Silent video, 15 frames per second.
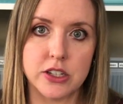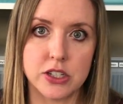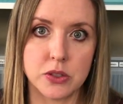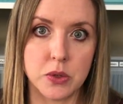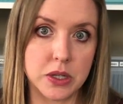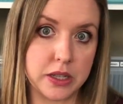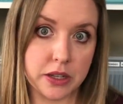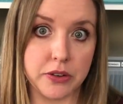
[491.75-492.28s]
just
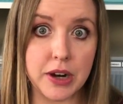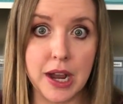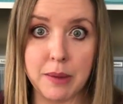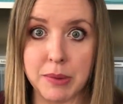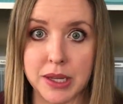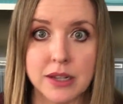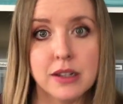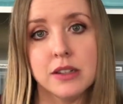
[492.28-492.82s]
quickly
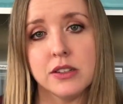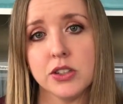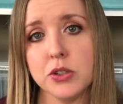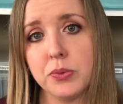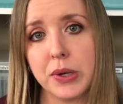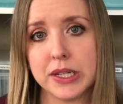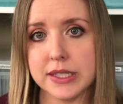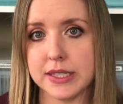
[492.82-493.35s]
grab it, do
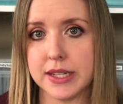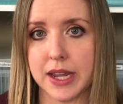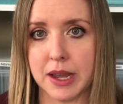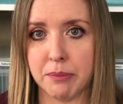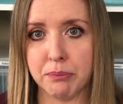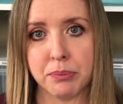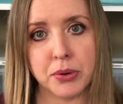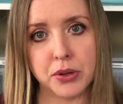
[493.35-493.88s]
one
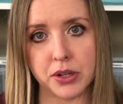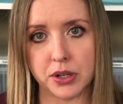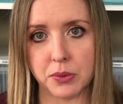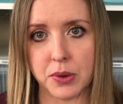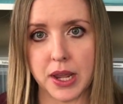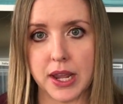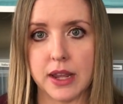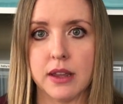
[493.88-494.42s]
stamp, put it
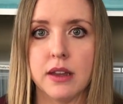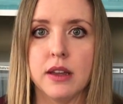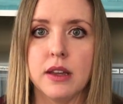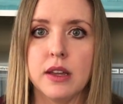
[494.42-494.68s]
away.